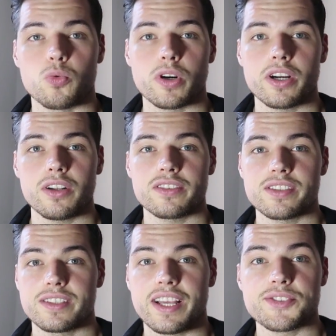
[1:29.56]
The
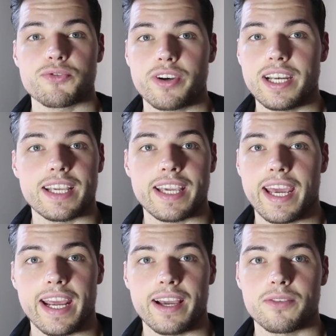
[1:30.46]
world doesn't really
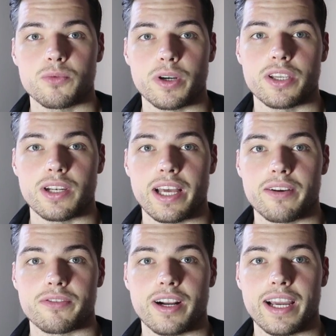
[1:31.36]
care what you
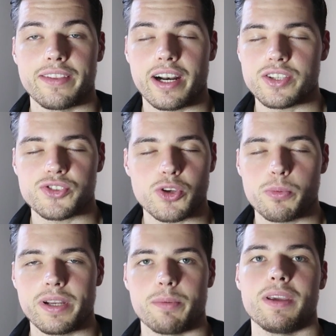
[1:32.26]
love, right? There are
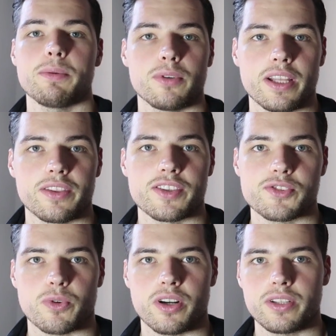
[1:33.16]
so many people in
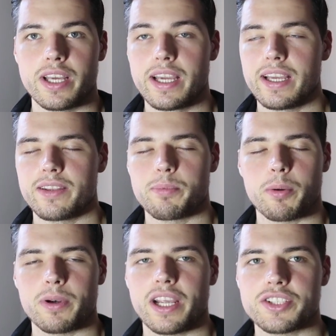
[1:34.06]
this world. The
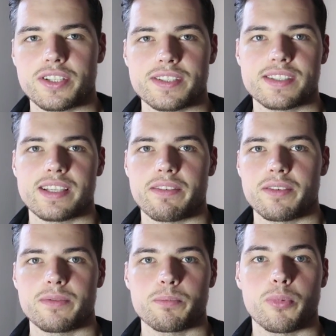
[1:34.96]
population is
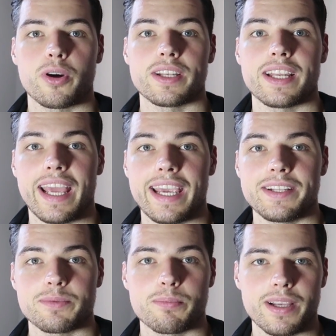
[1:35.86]

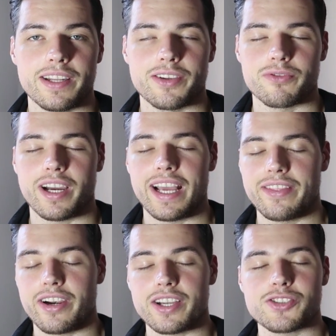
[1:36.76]
7.8 billion, right?
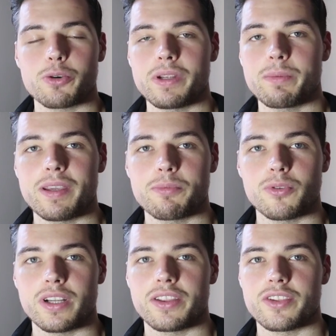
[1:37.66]
And there are so many
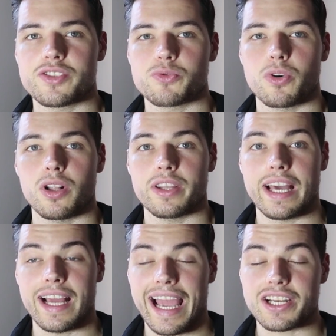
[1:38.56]
people in this world
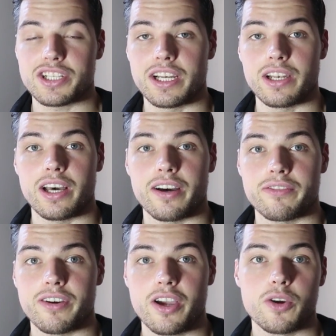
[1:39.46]
that actually love